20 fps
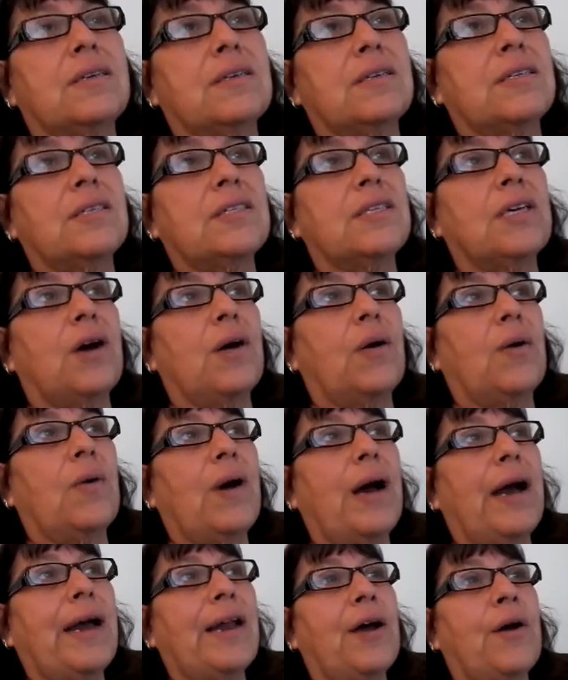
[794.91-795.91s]

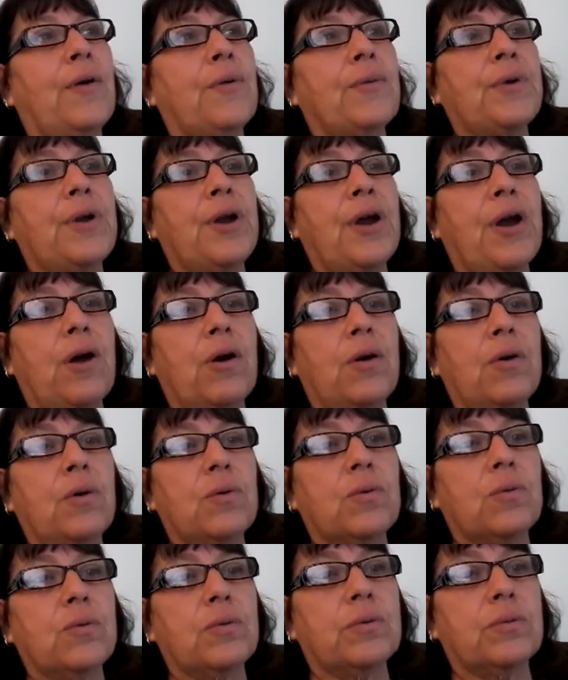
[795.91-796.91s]
So I don't
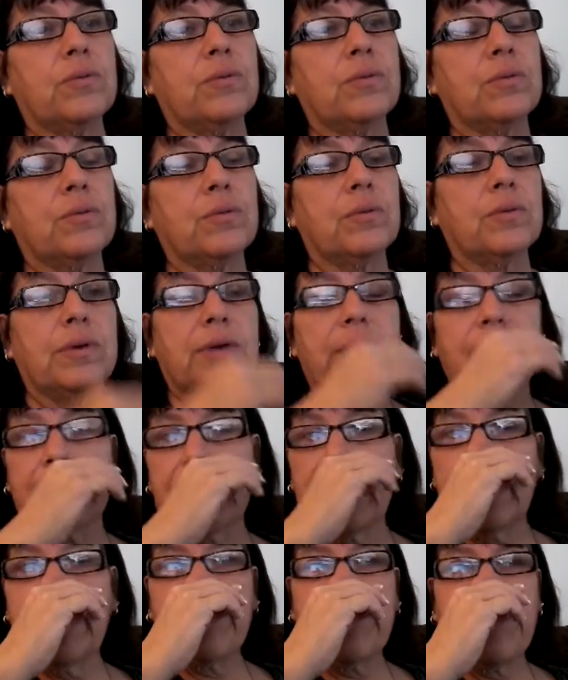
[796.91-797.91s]
know
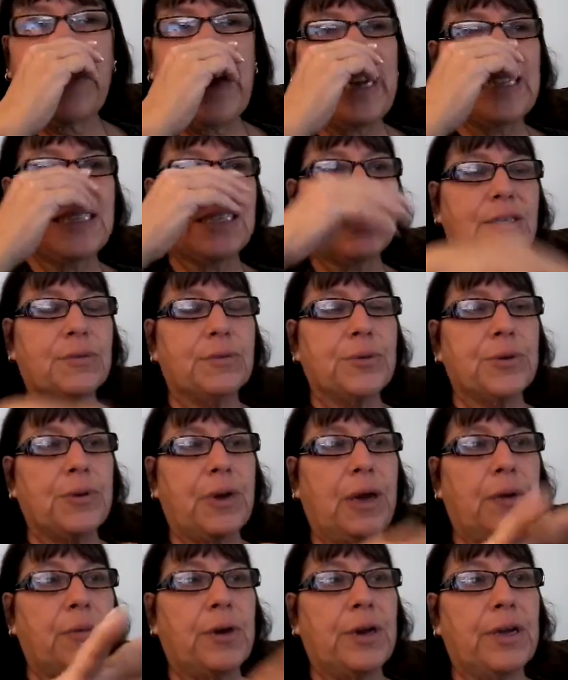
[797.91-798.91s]
if that's the
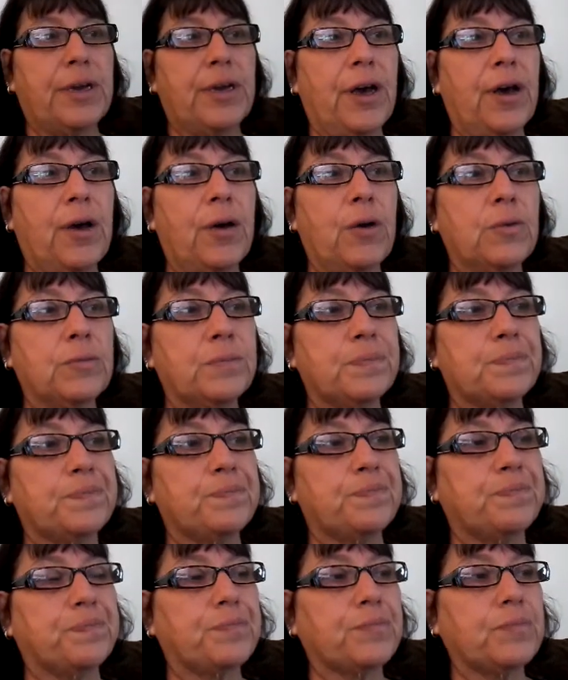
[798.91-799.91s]
route I want to go,
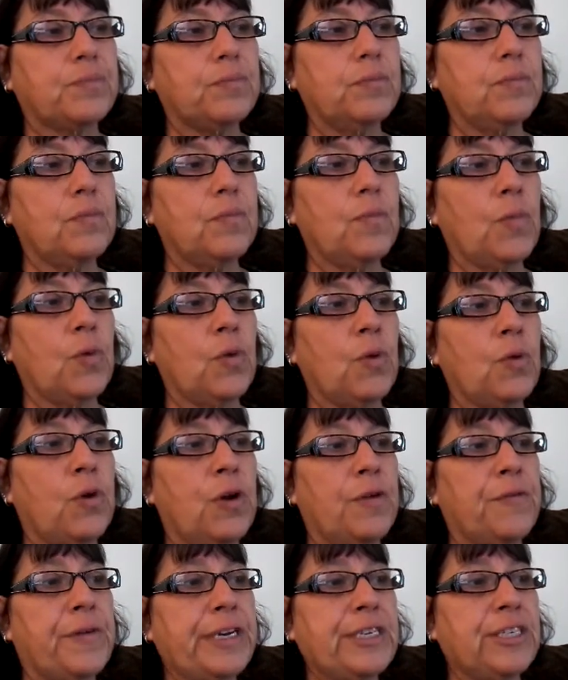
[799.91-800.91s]

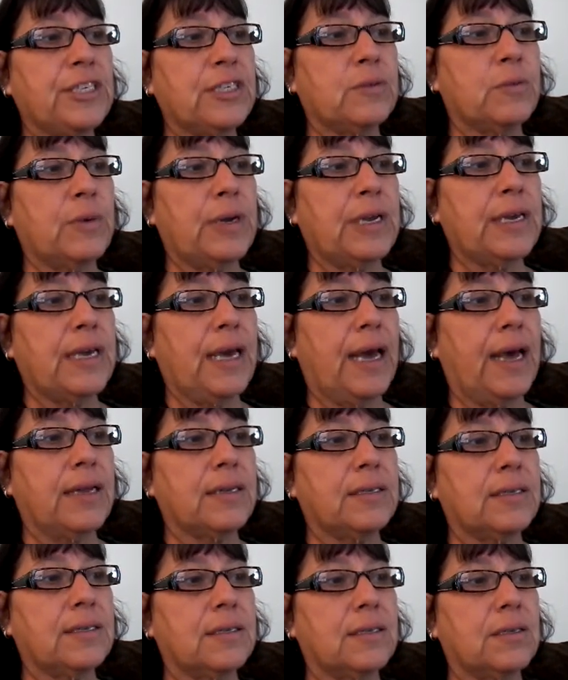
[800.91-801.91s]
or if I just want to
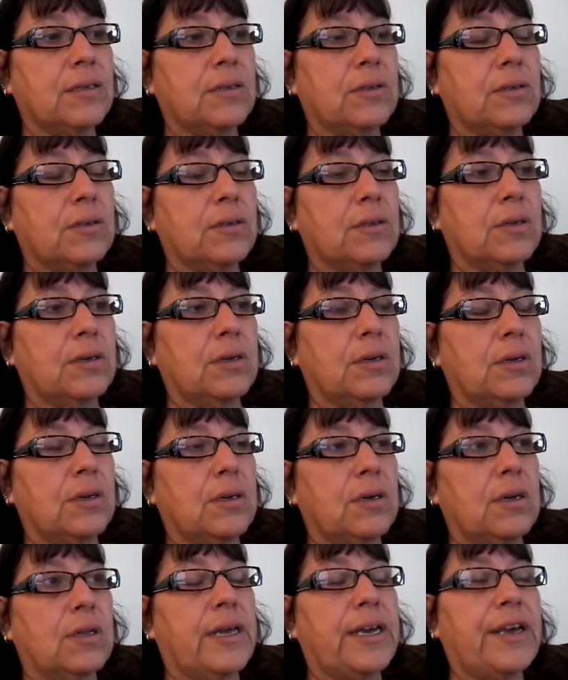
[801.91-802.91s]
get
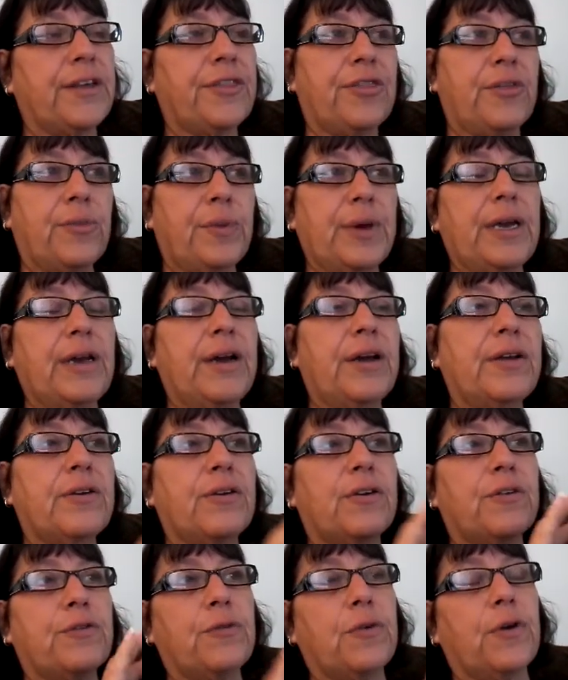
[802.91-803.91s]
like a
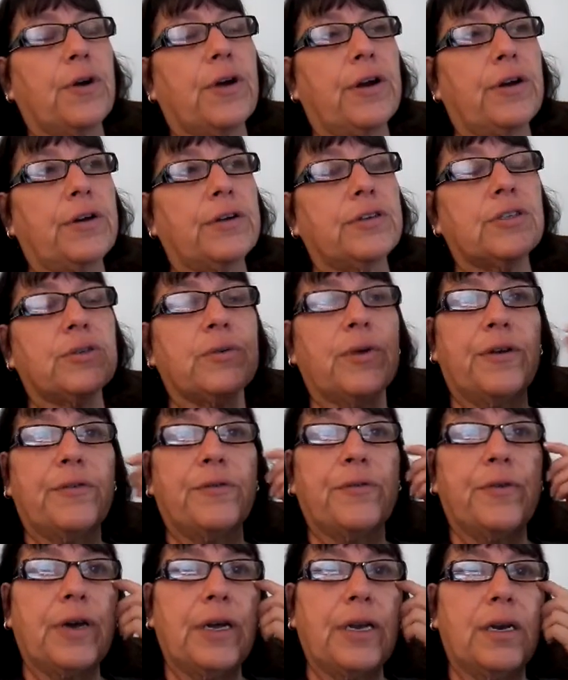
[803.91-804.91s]
300 or 400 square
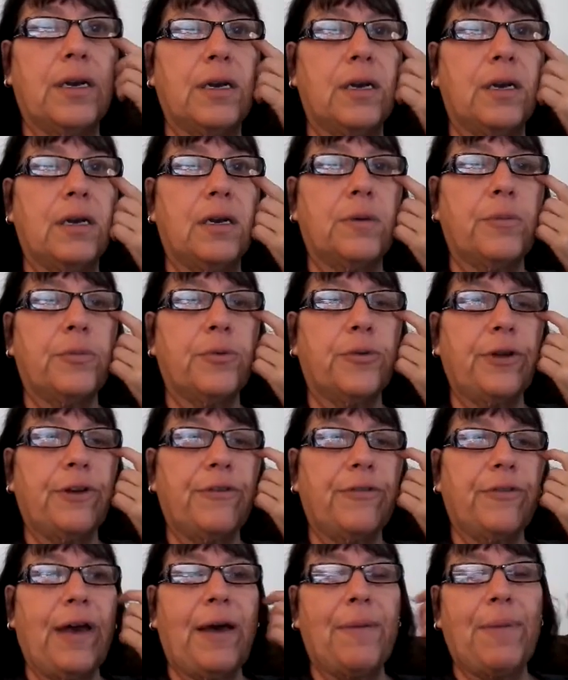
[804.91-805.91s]
foot
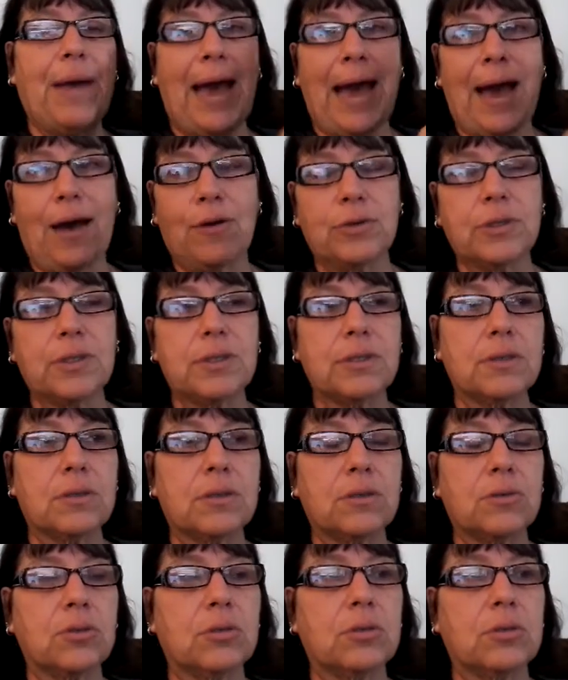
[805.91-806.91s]
prefab house.